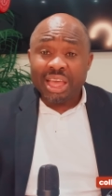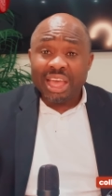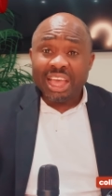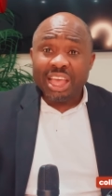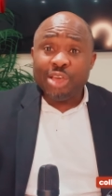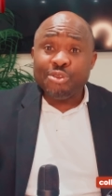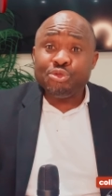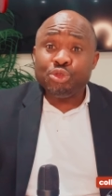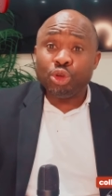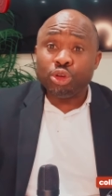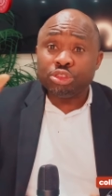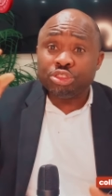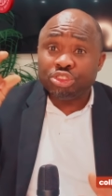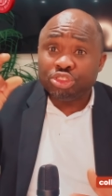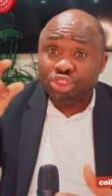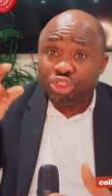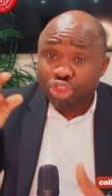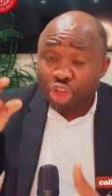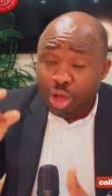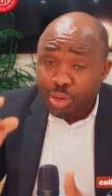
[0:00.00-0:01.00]
If you're
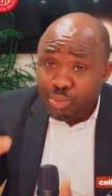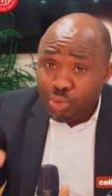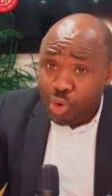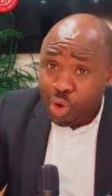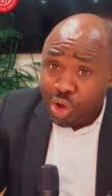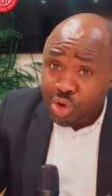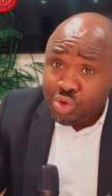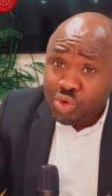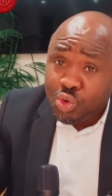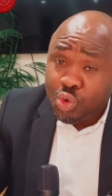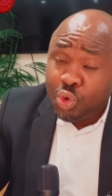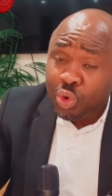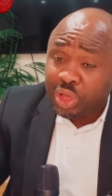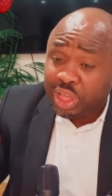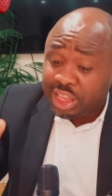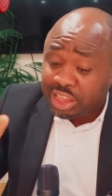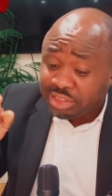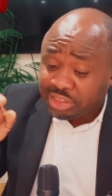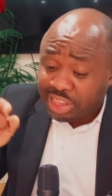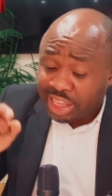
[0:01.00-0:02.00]
someone who
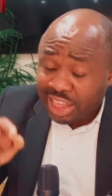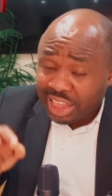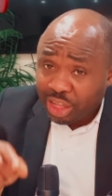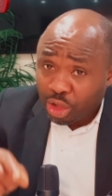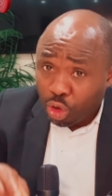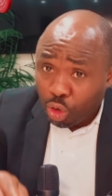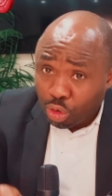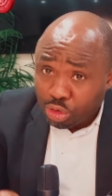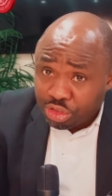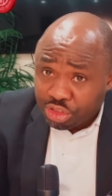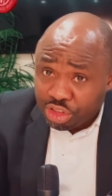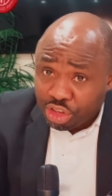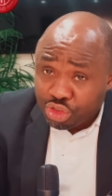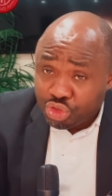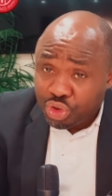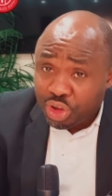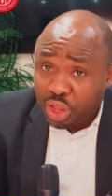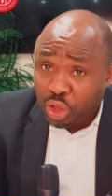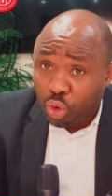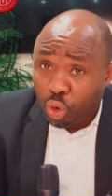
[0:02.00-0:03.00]
is
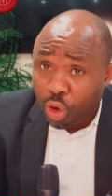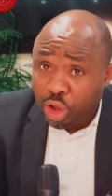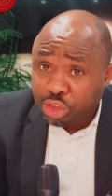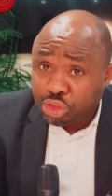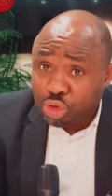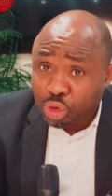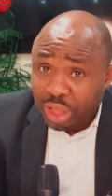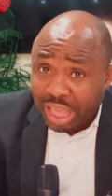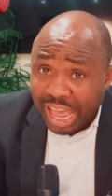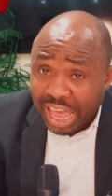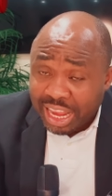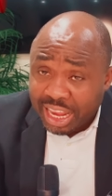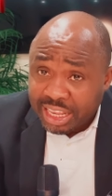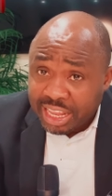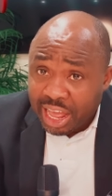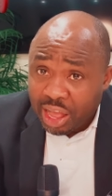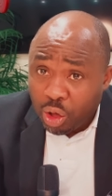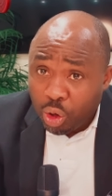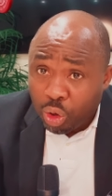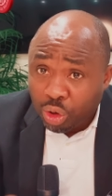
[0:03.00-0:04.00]
considering going to
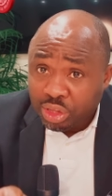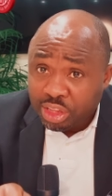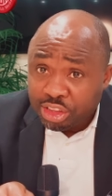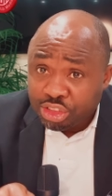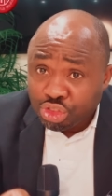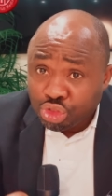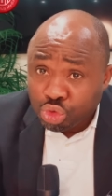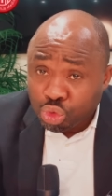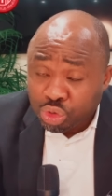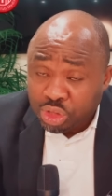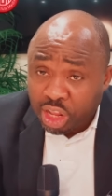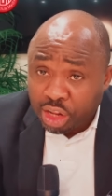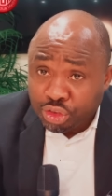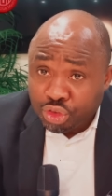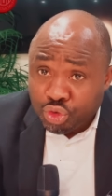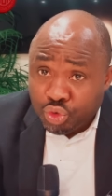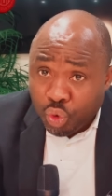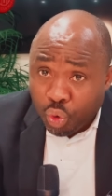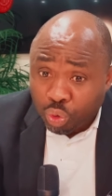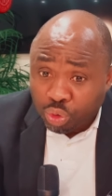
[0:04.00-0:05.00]
Canada on the student
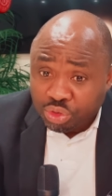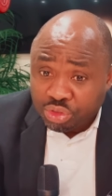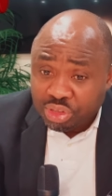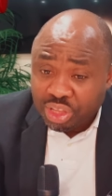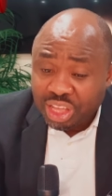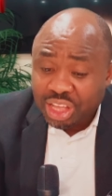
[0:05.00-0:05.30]
route,